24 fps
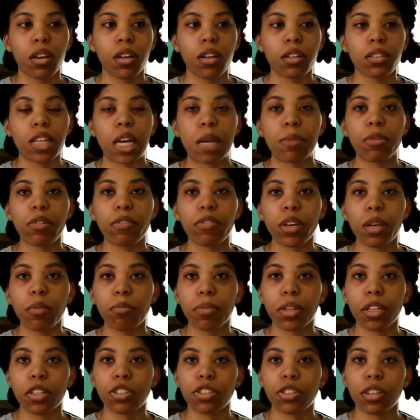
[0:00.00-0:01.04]
type of
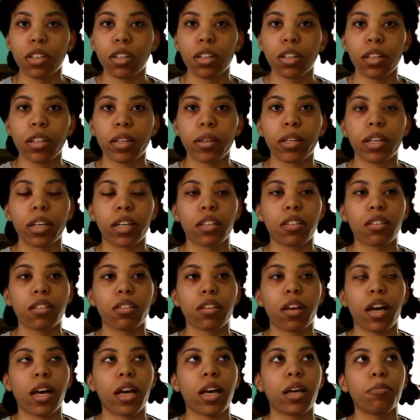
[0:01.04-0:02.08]
ambition. Like, cause
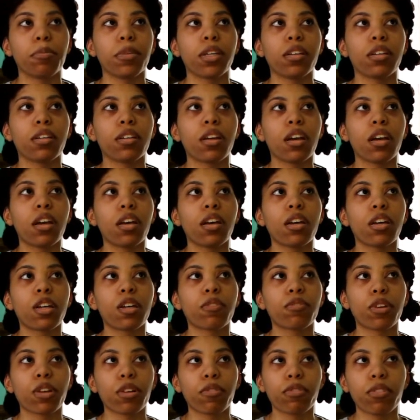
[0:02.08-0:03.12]
I mean, if
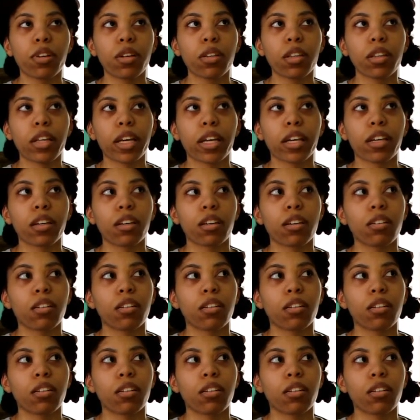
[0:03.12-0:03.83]
you're like,